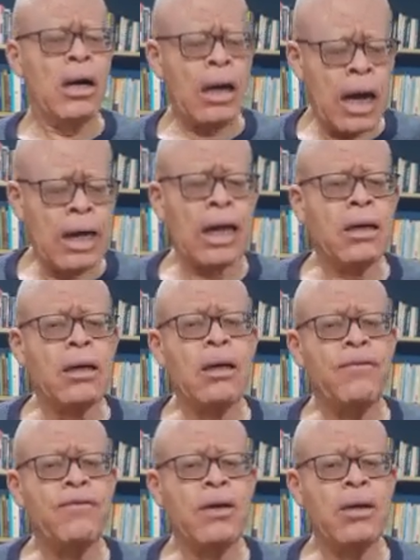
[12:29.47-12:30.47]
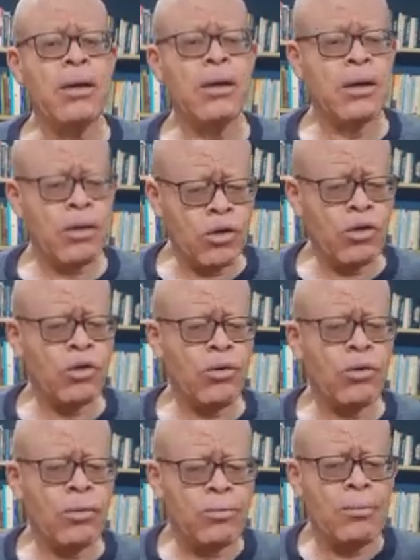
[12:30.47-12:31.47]
I
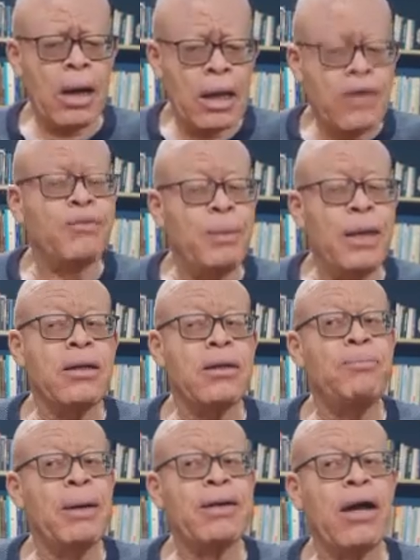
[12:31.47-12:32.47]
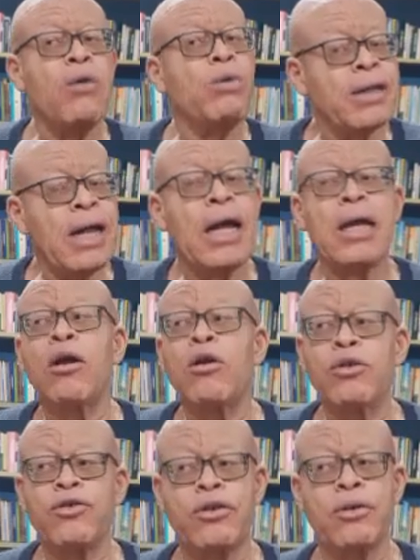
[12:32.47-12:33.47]
can explain it better with an
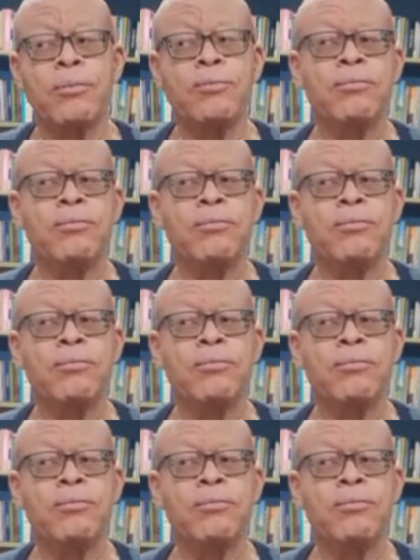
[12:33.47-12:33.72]
analogy.